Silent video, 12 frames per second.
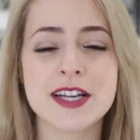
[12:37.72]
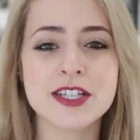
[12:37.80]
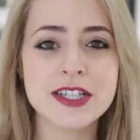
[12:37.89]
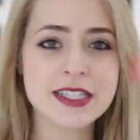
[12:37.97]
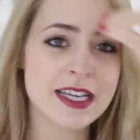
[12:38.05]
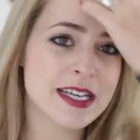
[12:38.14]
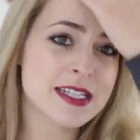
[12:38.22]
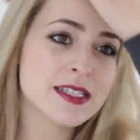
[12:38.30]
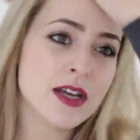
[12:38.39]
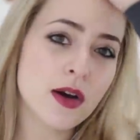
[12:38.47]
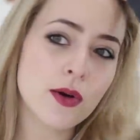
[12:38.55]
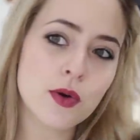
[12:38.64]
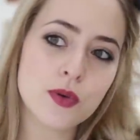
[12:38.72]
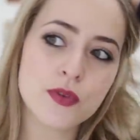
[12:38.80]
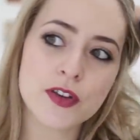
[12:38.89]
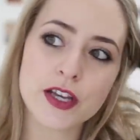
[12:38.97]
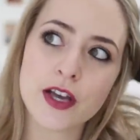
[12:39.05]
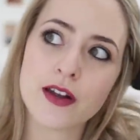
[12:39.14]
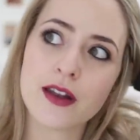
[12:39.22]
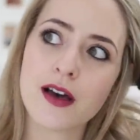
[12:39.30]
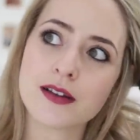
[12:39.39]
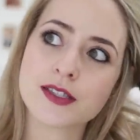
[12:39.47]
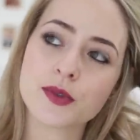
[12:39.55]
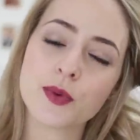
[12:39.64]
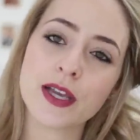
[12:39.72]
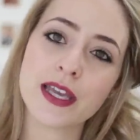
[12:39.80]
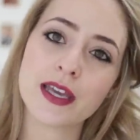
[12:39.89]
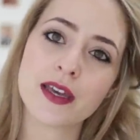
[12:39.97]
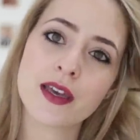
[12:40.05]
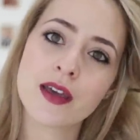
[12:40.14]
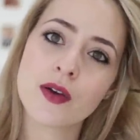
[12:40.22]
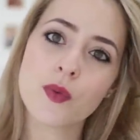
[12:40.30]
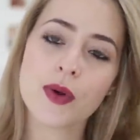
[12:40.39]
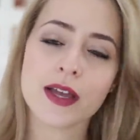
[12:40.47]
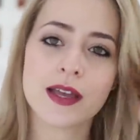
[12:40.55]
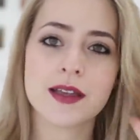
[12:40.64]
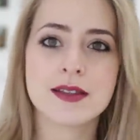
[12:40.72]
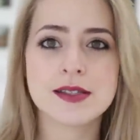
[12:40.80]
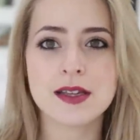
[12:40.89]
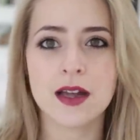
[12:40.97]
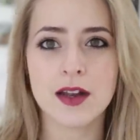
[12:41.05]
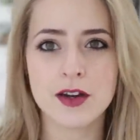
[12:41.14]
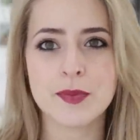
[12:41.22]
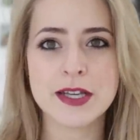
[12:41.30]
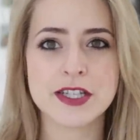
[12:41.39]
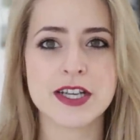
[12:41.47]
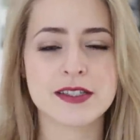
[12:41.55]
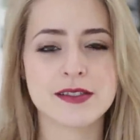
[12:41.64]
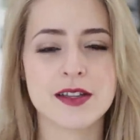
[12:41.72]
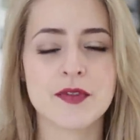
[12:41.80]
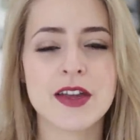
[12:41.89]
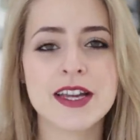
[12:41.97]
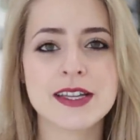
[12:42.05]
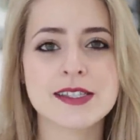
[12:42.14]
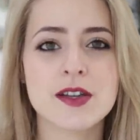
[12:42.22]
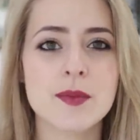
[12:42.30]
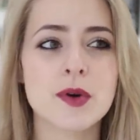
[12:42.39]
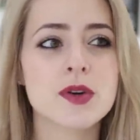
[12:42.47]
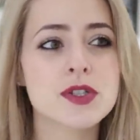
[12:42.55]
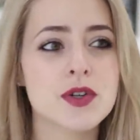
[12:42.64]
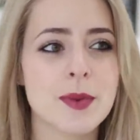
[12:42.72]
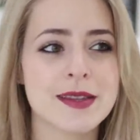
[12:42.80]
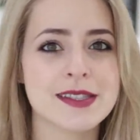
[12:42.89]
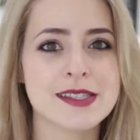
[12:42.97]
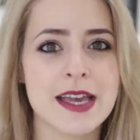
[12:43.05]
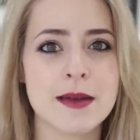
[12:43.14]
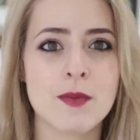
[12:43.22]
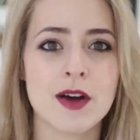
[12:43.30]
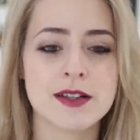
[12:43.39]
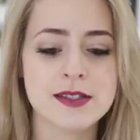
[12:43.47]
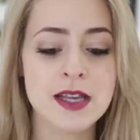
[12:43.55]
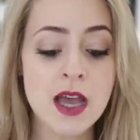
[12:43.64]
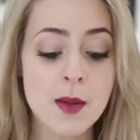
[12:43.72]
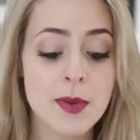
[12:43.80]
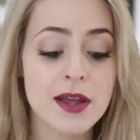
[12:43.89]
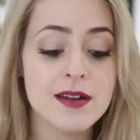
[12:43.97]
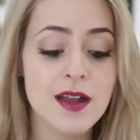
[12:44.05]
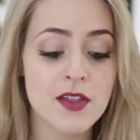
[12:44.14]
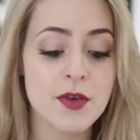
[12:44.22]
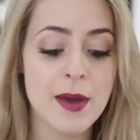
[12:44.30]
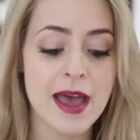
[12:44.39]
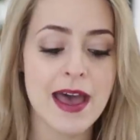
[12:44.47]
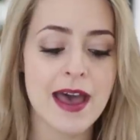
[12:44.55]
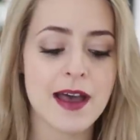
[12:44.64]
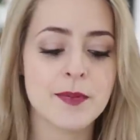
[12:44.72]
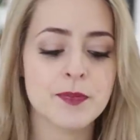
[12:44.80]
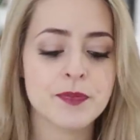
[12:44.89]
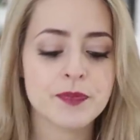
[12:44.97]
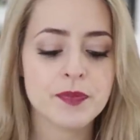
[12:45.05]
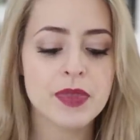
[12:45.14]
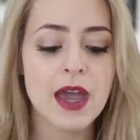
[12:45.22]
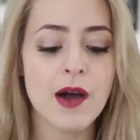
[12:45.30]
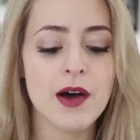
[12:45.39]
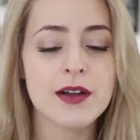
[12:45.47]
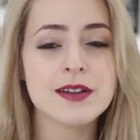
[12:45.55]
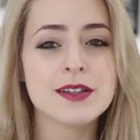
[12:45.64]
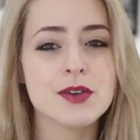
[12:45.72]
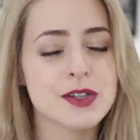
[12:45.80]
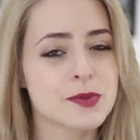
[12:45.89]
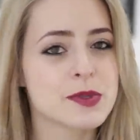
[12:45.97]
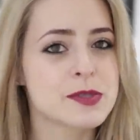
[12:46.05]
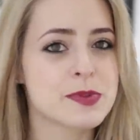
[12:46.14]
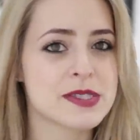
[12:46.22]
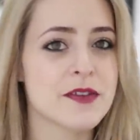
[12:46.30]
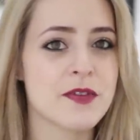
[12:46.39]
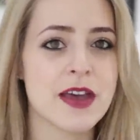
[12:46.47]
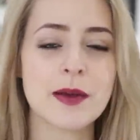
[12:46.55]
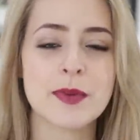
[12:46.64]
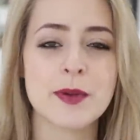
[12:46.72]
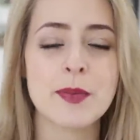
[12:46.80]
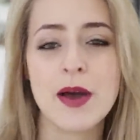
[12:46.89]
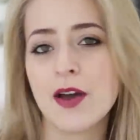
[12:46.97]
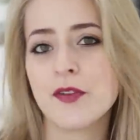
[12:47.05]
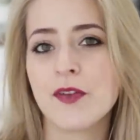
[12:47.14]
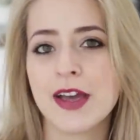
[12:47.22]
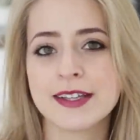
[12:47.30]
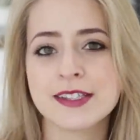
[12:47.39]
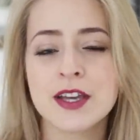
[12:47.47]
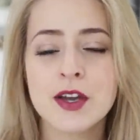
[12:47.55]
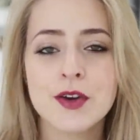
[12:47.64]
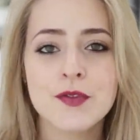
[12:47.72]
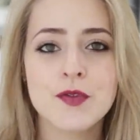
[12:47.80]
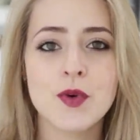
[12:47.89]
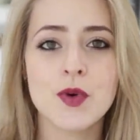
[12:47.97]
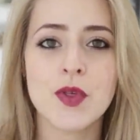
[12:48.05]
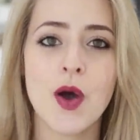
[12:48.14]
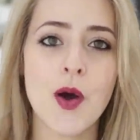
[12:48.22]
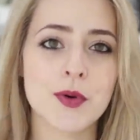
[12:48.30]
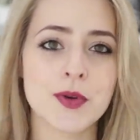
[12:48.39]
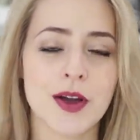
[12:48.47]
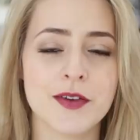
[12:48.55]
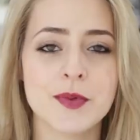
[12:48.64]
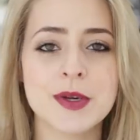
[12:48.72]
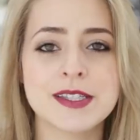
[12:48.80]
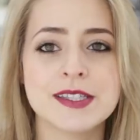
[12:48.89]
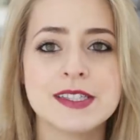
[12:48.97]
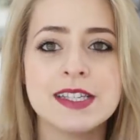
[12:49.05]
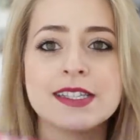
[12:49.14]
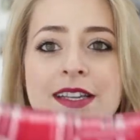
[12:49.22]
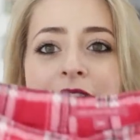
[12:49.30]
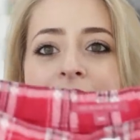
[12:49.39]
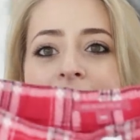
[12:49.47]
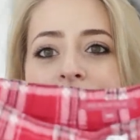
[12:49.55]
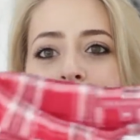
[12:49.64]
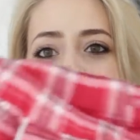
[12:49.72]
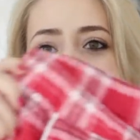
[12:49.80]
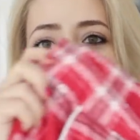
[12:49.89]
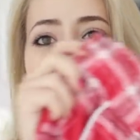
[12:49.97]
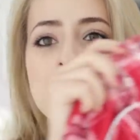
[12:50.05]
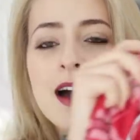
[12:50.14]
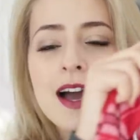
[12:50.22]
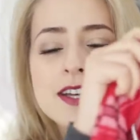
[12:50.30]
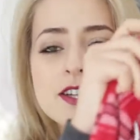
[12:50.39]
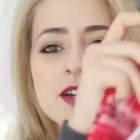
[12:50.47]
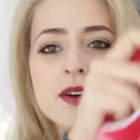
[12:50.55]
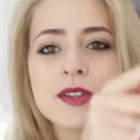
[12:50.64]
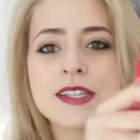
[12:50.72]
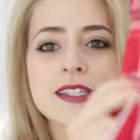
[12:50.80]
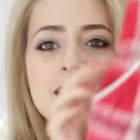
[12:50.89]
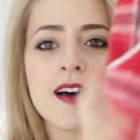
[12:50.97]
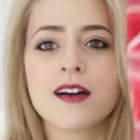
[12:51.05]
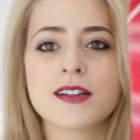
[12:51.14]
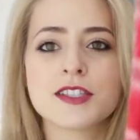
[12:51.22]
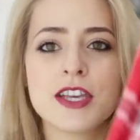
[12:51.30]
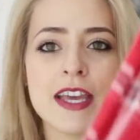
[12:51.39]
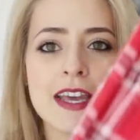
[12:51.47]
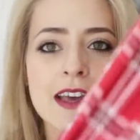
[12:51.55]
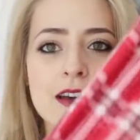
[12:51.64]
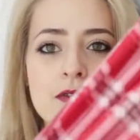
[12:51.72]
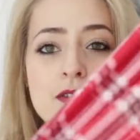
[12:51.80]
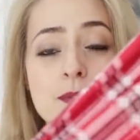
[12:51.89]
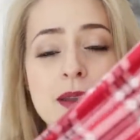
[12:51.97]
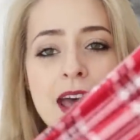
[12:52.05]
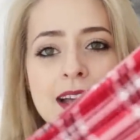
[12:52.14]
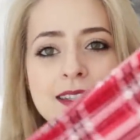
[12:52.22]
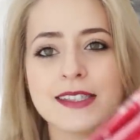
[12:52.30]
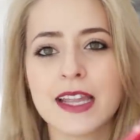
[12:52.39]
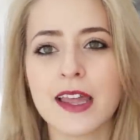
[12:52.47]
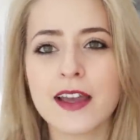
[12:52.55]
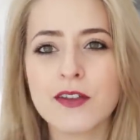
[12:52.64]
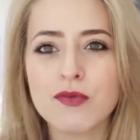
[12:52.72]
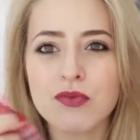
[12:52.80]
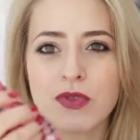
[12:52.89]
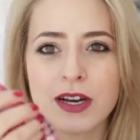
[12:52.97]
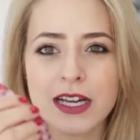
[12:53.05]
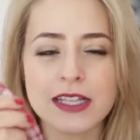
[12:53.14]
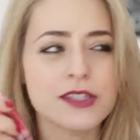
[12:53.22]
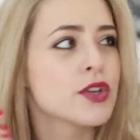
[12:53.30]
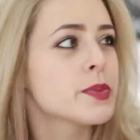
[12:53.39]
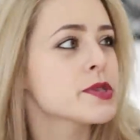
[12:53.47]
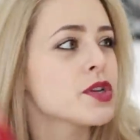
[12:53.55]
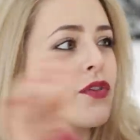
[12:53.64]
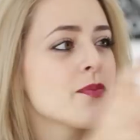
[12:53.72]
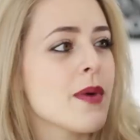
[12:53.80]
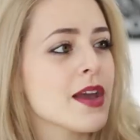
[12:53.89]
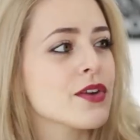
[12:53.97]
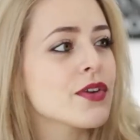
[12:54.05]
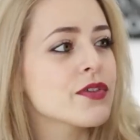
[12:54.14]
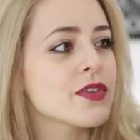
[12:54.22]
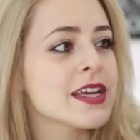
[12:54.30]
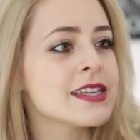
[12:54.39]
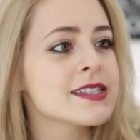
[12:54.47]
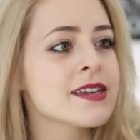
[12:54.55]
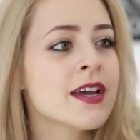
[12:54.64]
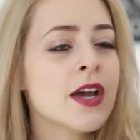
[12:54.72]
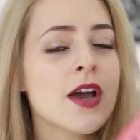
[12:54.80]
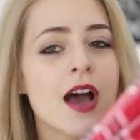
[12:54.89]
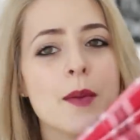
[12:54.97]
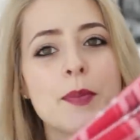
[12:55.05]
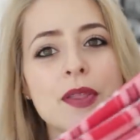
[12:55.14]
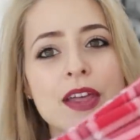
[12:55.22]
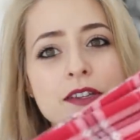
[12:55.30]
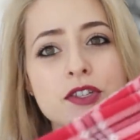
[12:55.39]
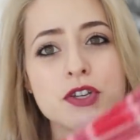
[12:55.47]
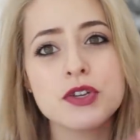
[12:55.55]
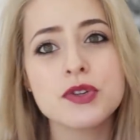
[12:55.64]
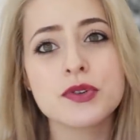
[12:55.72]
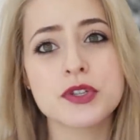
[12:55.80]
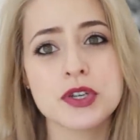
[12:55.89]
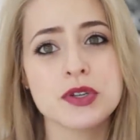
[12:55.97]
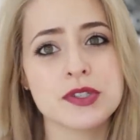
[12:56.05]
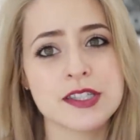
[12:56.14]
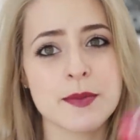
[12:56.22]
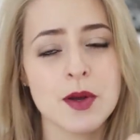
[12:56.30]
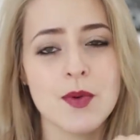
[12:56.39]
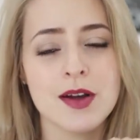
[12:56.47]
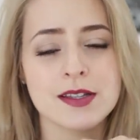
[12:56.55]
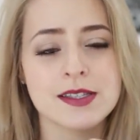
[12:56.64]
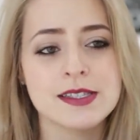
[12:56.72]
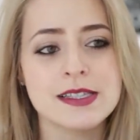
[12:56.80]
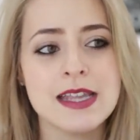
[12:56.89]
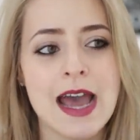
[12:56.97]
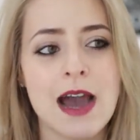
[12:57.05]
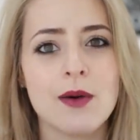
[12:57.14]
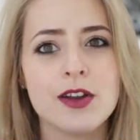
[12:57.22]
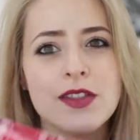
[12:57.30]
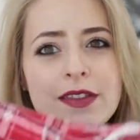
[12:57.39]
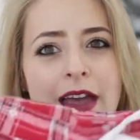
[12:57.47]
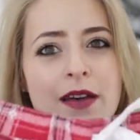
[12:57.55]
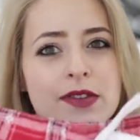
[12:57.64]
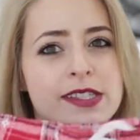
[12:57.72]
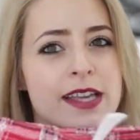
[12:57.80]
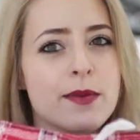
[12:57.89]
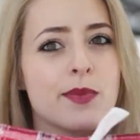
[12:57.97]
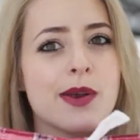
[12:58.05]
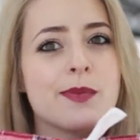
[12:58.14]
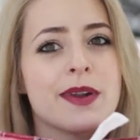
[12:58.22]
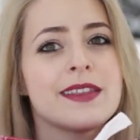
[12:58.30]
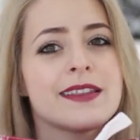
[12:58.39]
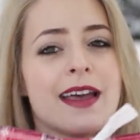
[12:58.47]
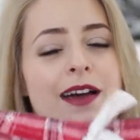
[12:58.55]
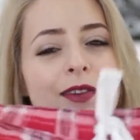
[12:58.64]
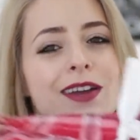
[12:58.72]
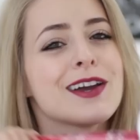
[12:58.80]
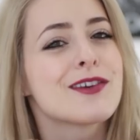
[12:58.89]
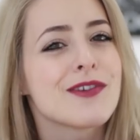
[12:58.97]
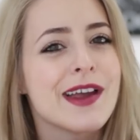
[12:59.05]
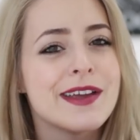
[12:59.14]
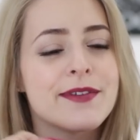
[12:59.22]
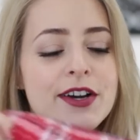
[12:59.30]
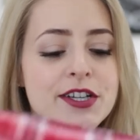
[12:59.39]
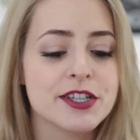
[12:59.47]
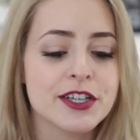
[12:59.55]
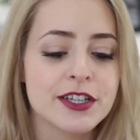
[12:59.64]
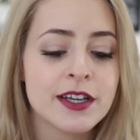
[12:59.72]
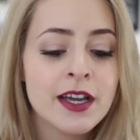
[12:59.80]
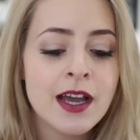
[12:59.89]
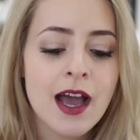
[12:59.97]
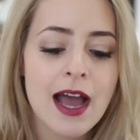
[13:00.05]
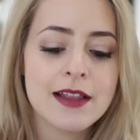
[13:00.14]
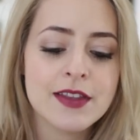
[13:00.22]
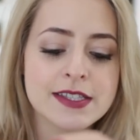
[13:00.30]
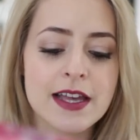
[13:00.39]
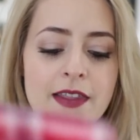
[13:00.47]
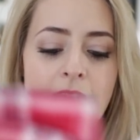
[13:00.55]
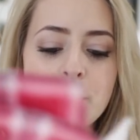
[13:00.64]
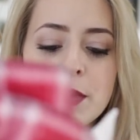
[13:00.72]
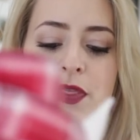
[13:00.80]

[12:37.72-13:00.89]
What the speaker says: I actually did a haul video last week with a load of PJs and stuff in it, so I'm not going to talk about the same ones, but another pair that aren't Christmas specific but are perfect for the whole kind of winter season are these ones. I actually got these last year from Next. They're like a really super soft micro fleece, but they do similar ones now. I don't think they have the same print, but I think they have like a grey version and things like that.